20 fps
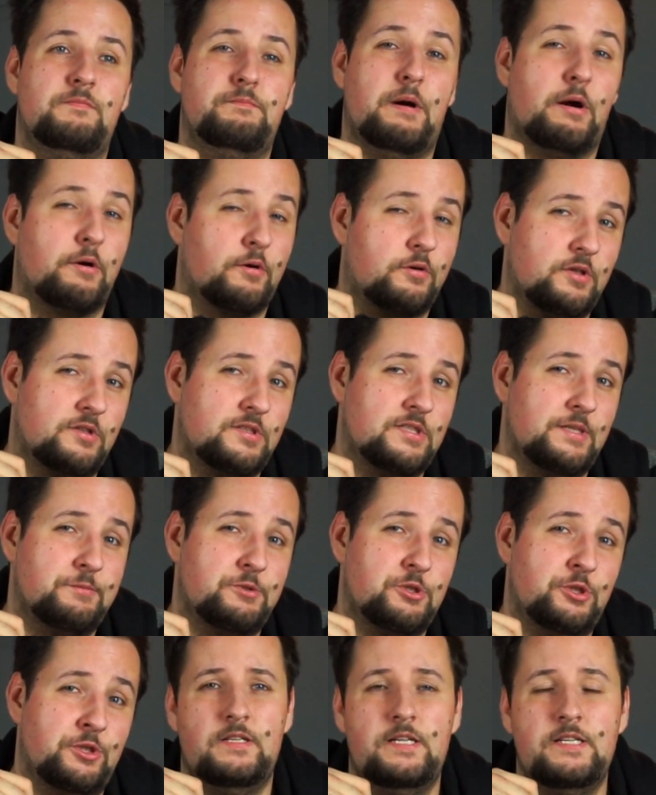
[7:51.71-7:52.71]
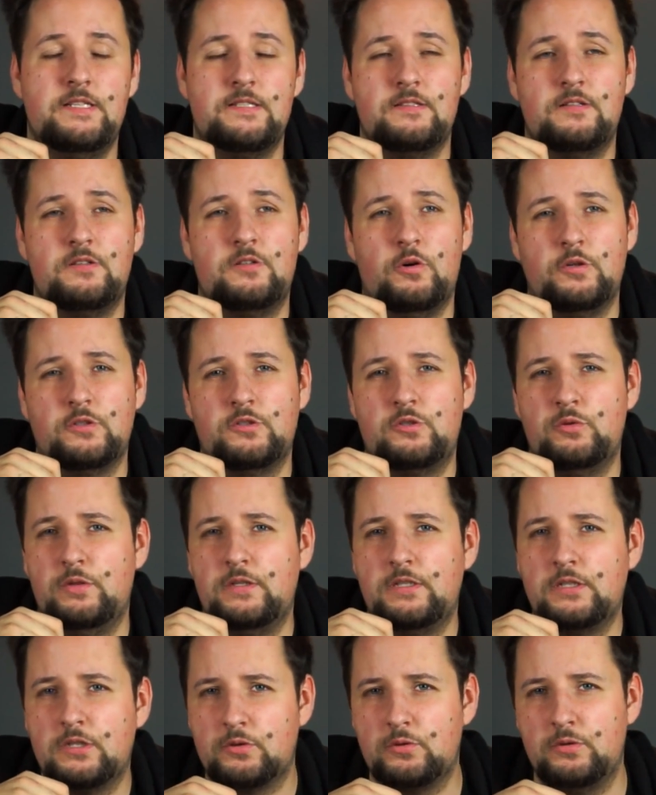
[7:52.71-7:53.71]
power consumption isn't going to
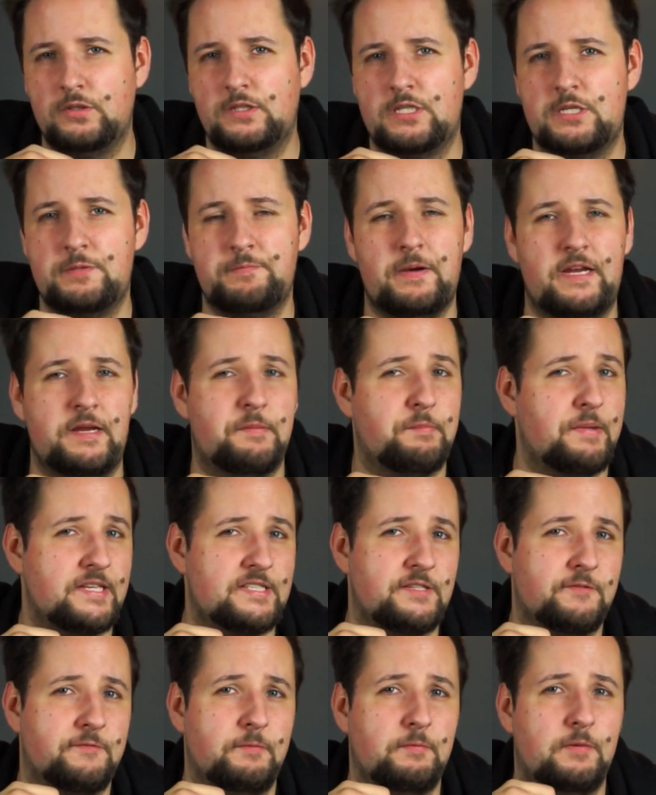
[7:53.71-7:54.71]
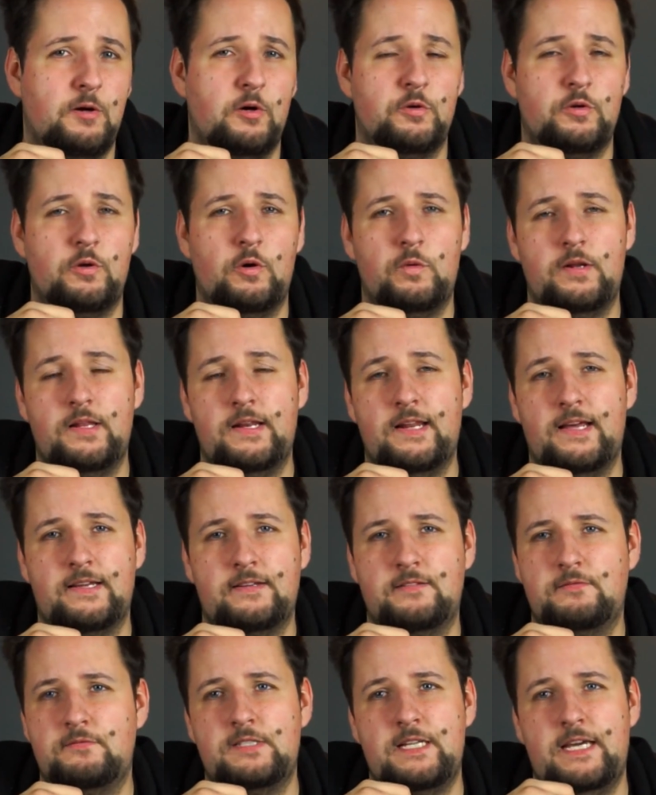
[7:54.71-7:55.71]
increase by a massive amount, only
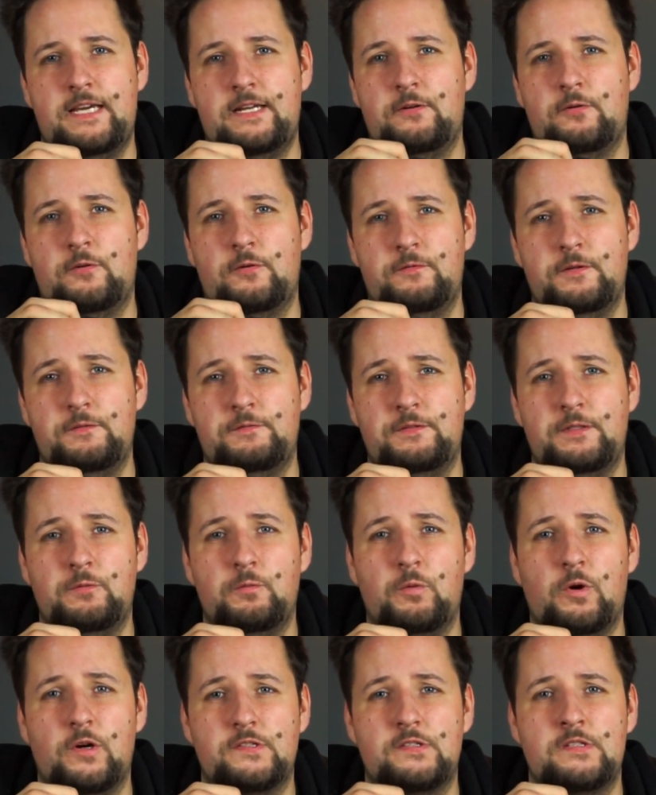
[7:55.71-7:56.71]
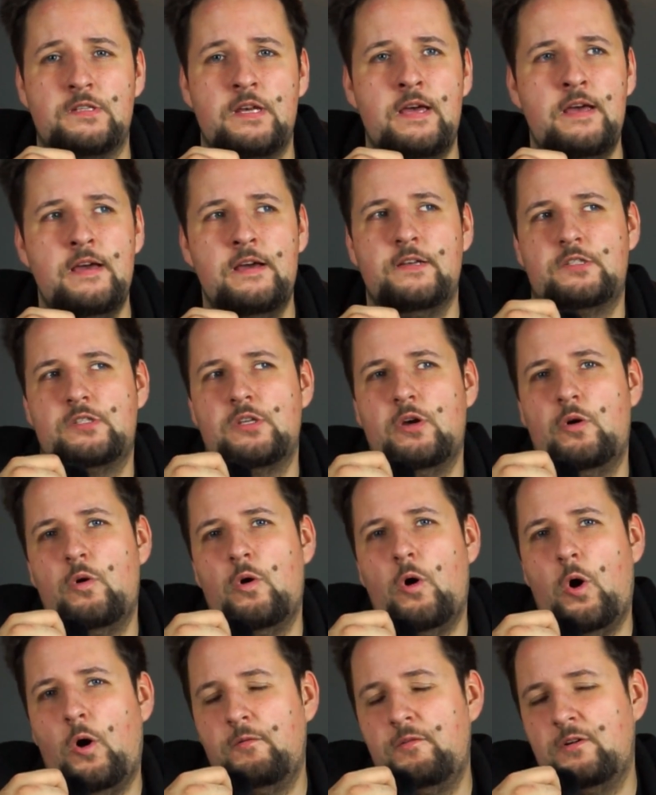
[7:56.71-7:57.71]
like 10 or 15 watts. So
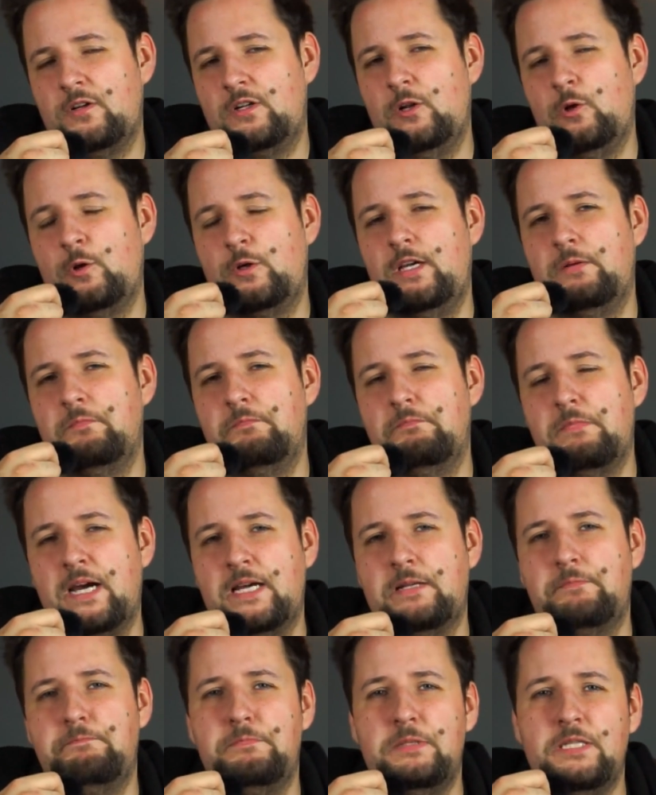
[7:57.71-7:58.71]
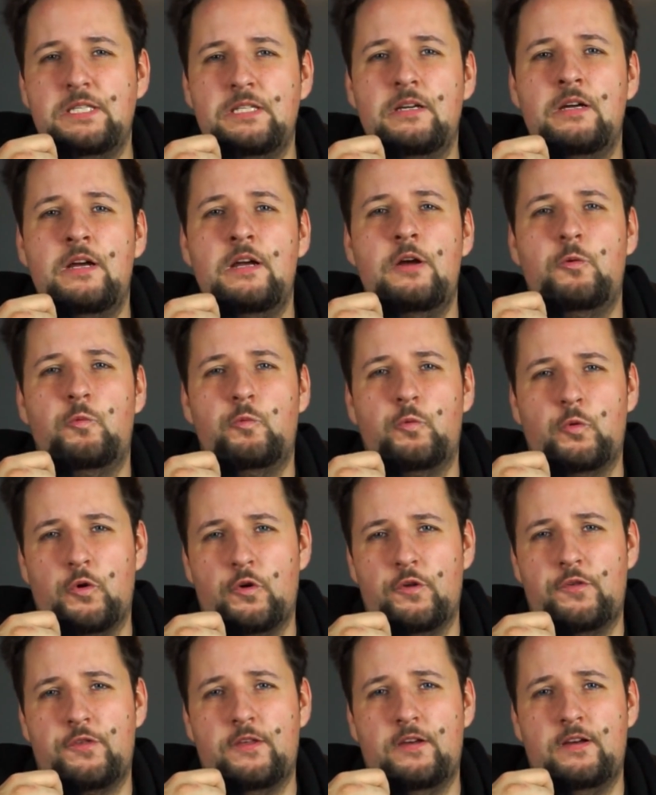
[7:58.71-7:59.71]
overclocking might be
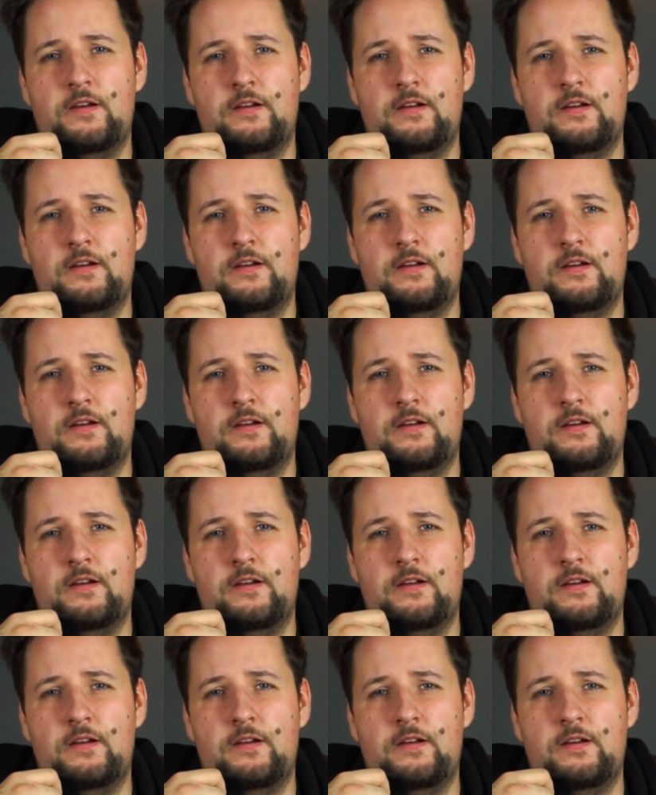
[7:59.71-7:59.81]
worth